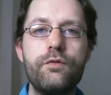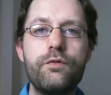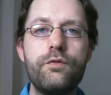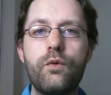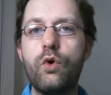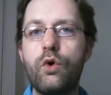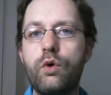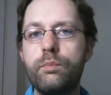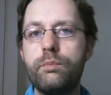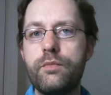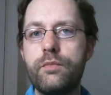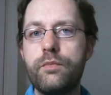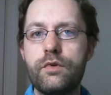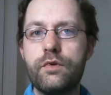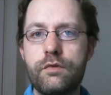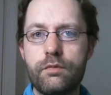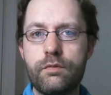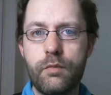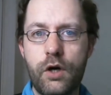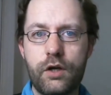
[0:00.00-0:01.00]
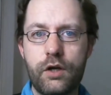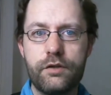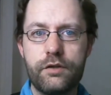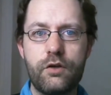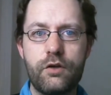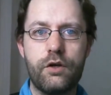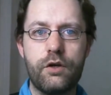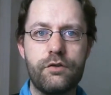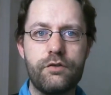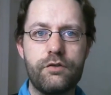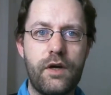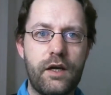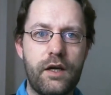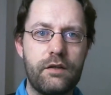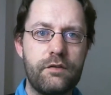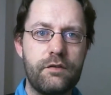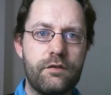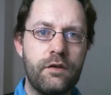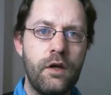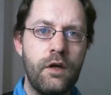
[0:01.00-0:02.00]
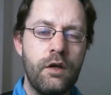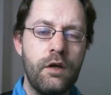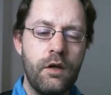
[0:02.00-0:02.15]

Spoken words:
form the smart contracts